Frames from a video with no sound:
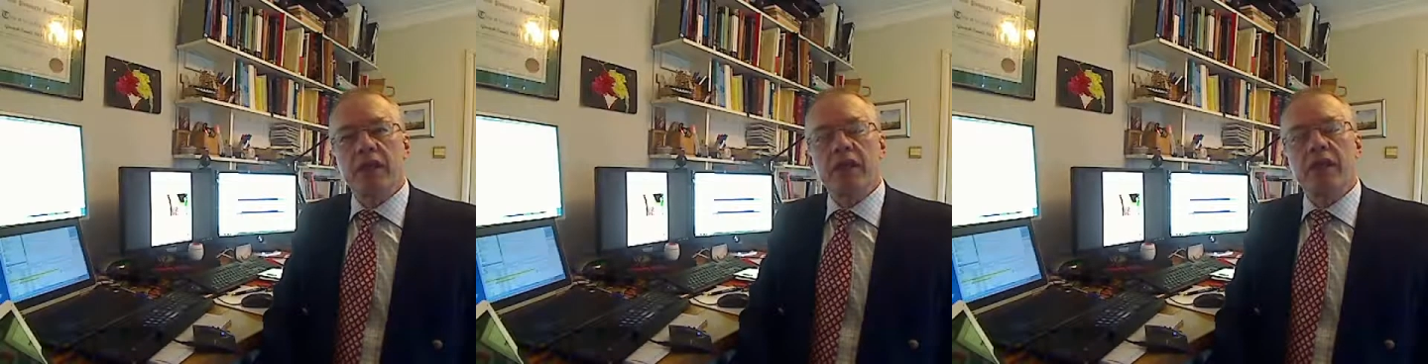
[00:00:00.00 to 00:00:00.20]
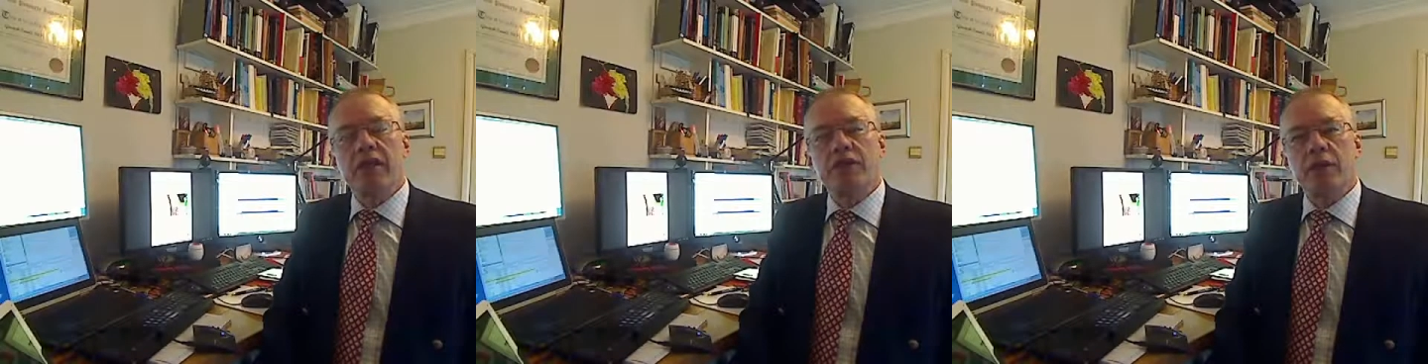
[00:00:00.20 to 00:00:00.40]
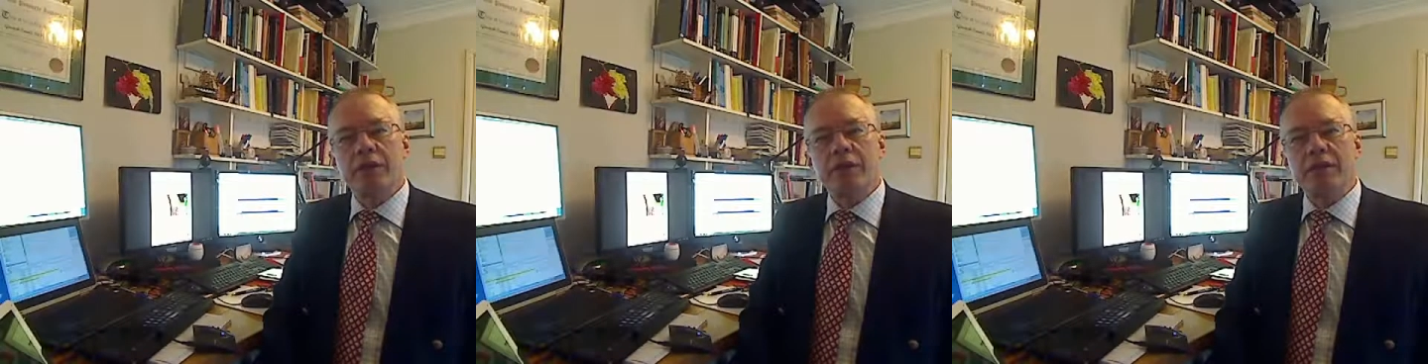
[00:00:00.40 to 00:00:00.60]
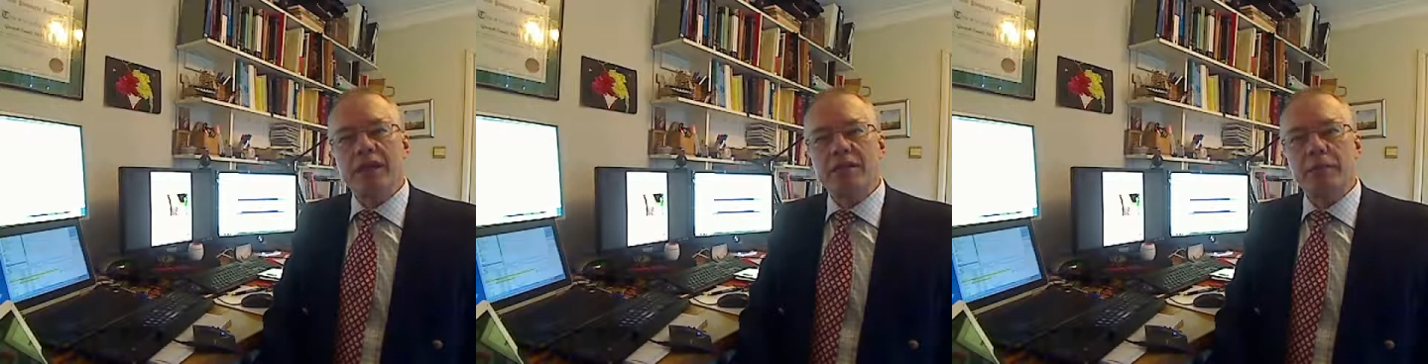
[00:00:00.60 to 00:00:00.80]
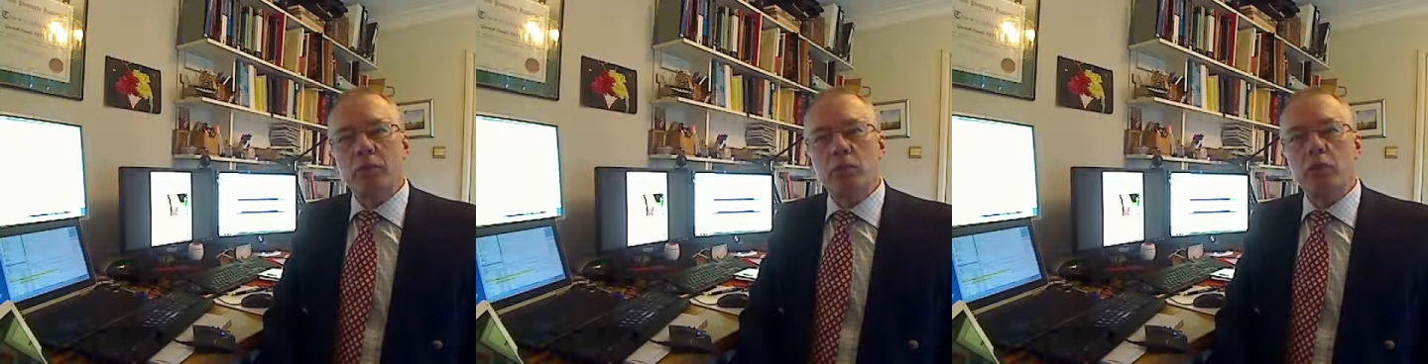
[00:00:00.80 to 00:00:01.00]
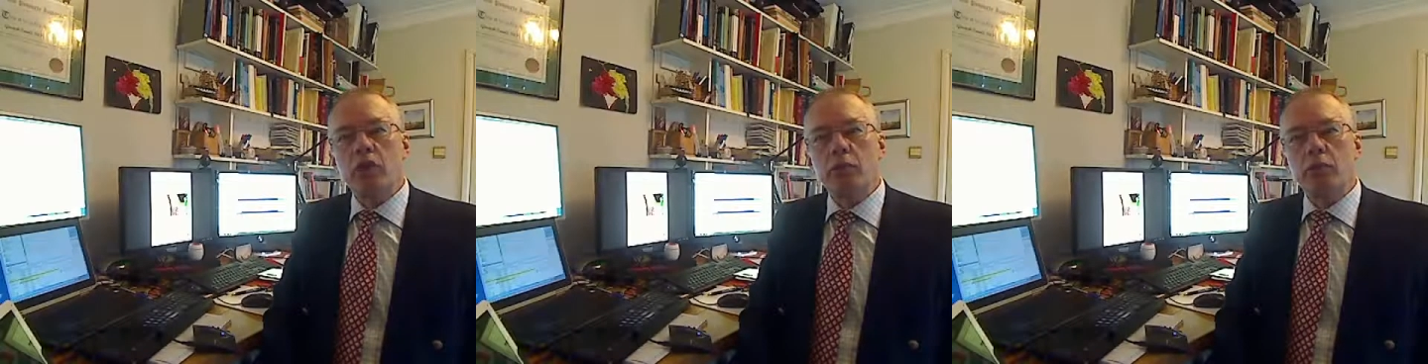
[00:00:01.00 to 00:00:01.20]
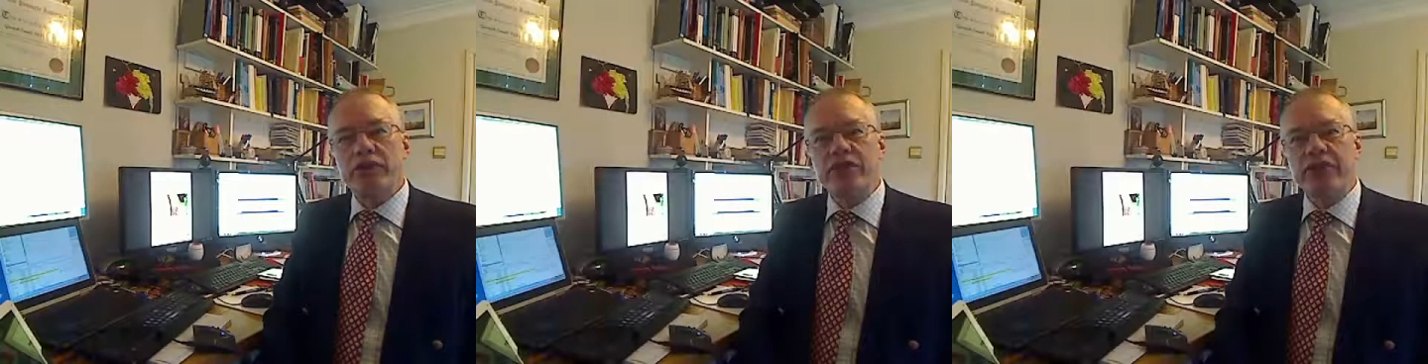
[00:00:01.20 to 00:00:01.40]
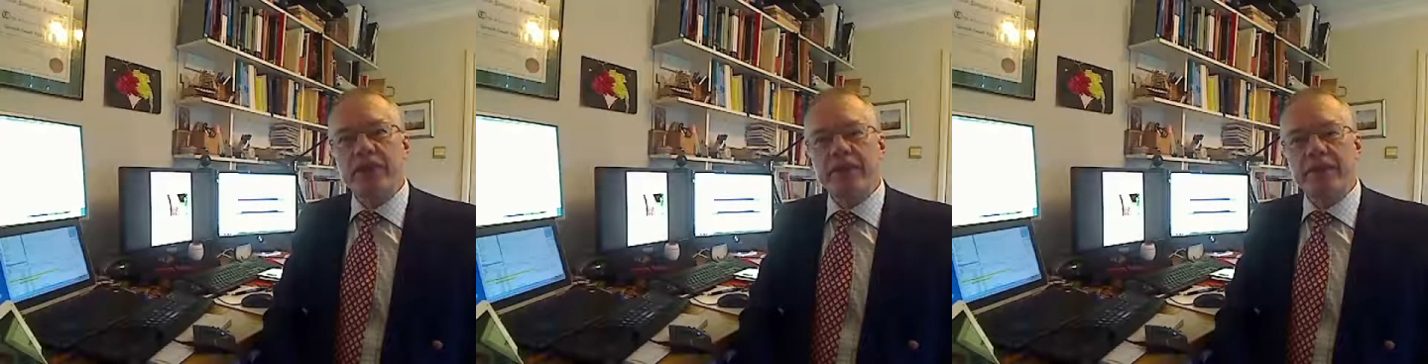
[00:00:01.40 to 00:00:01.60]
And so it needs to be well
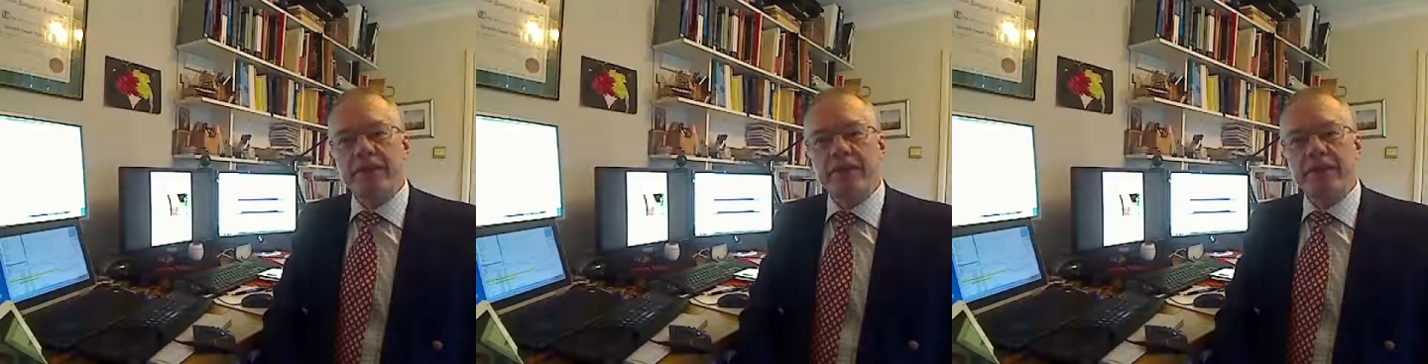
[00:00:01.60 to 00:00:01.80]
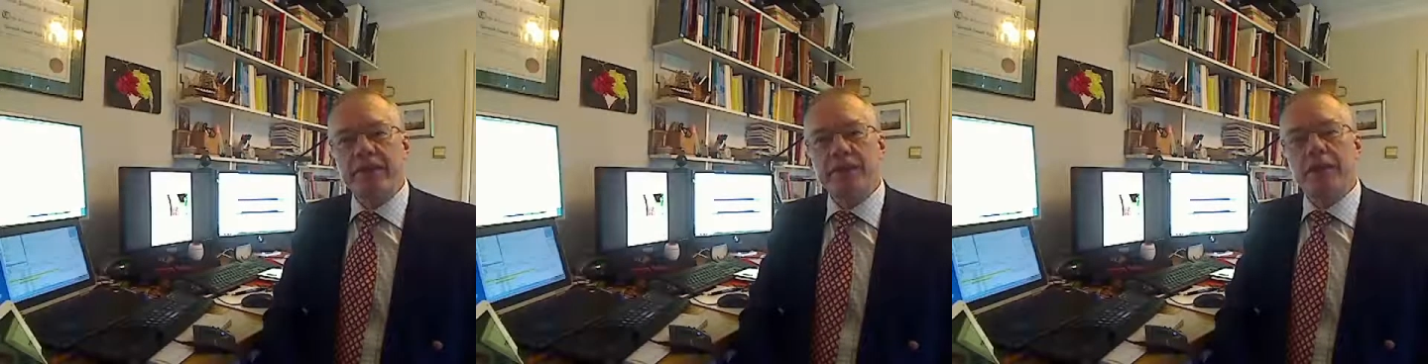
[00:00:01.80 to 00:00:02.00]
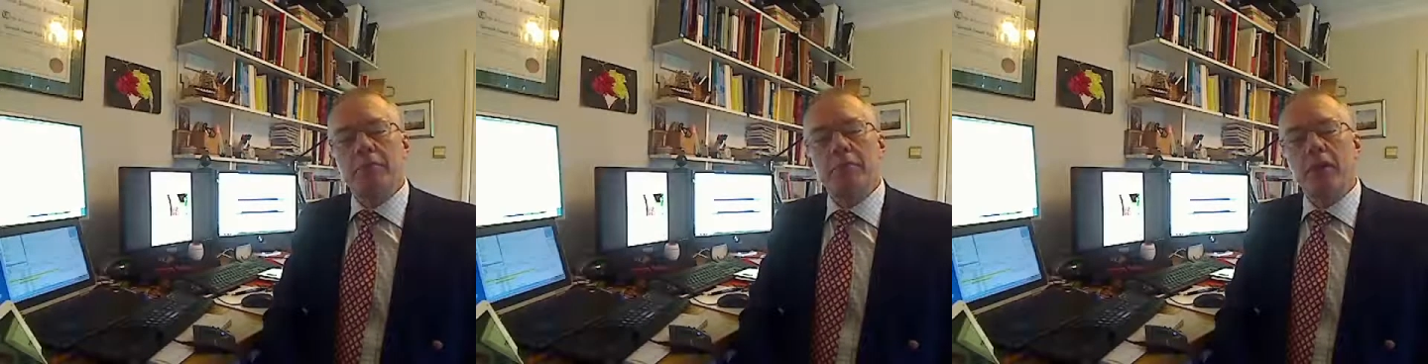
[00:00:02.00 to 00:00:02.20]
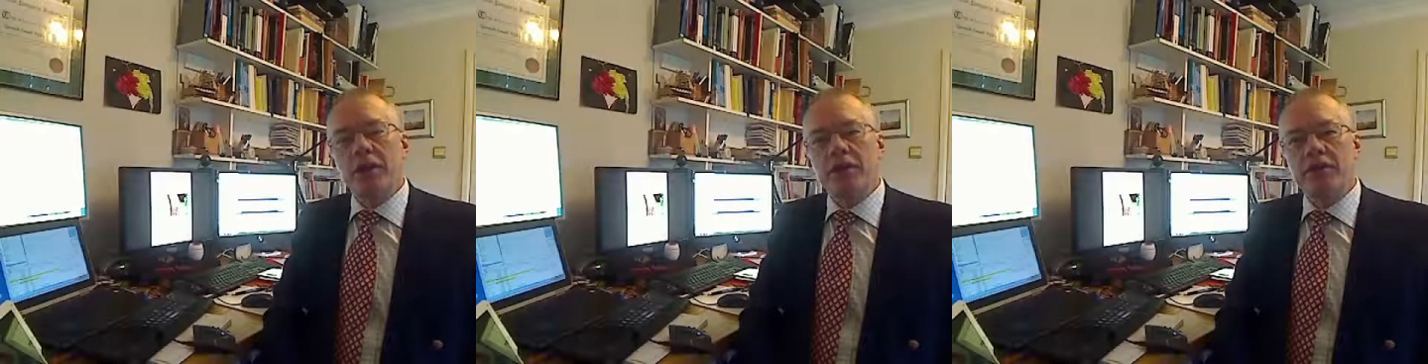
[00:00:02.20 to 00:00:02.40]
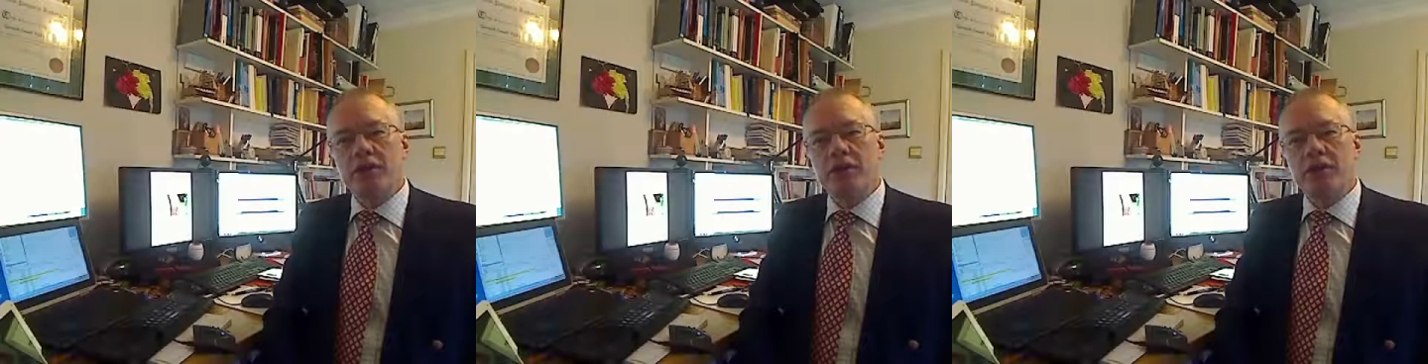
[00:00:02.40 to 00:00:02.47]
presented, both